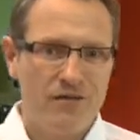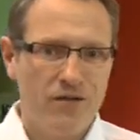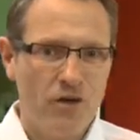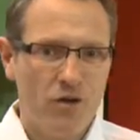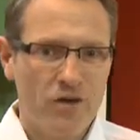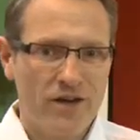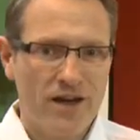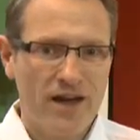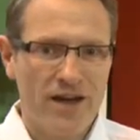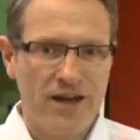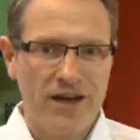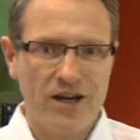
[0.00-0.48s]

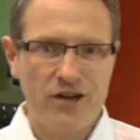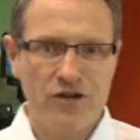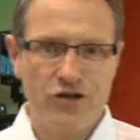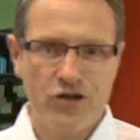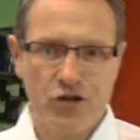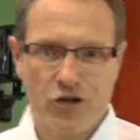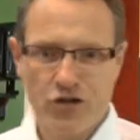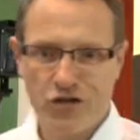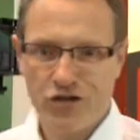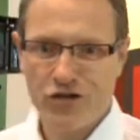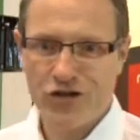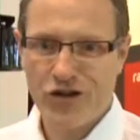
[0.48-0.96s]
volcanic
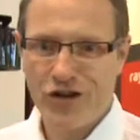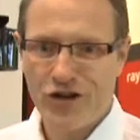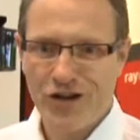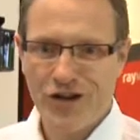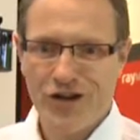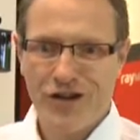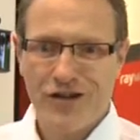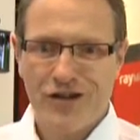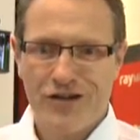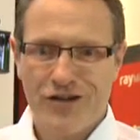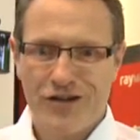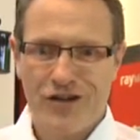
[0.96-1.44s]
dust
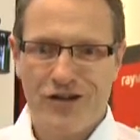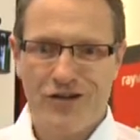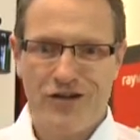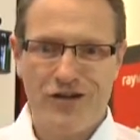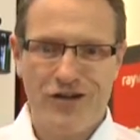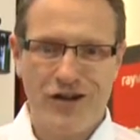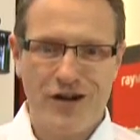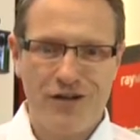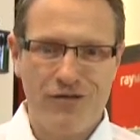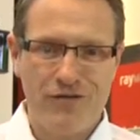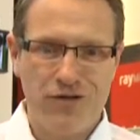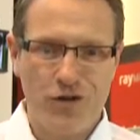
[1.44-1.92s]

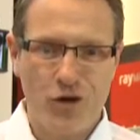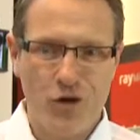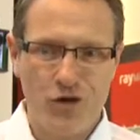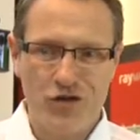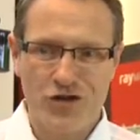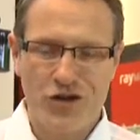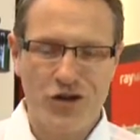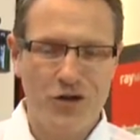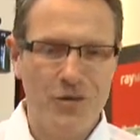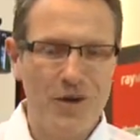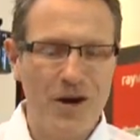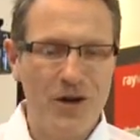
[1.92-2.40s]
that's
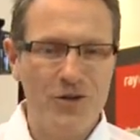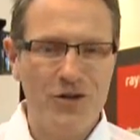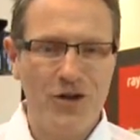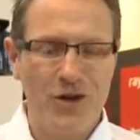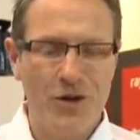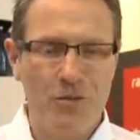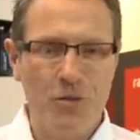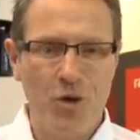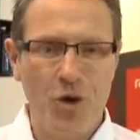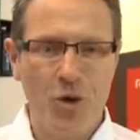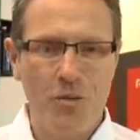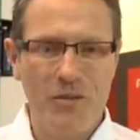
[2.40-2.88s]
floating around
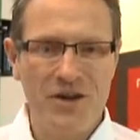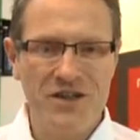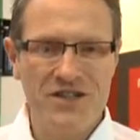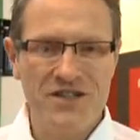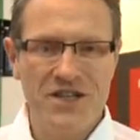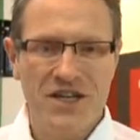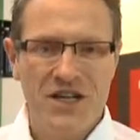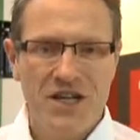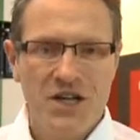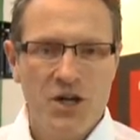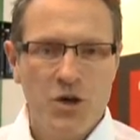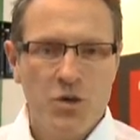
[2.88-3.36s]
at the
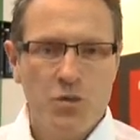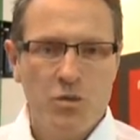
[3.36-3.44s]
moment,